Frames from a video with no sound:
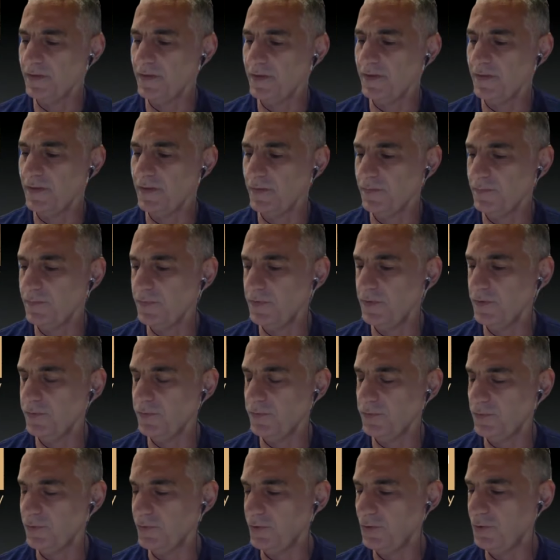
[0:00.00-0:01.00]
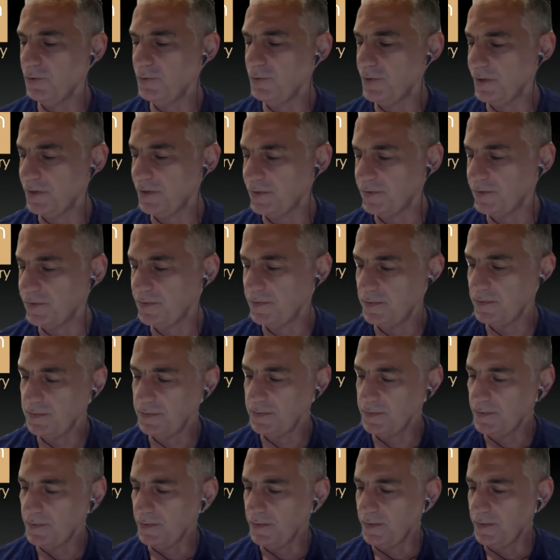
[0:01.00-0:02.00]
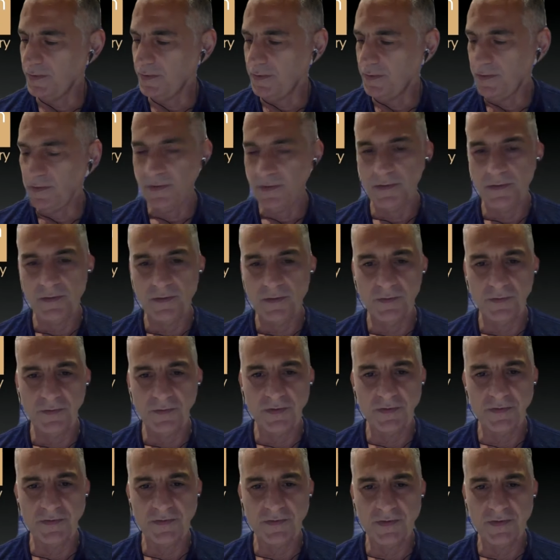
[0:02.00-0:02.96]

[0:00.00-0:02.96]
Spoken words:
And then we go over to Lucas. Lucas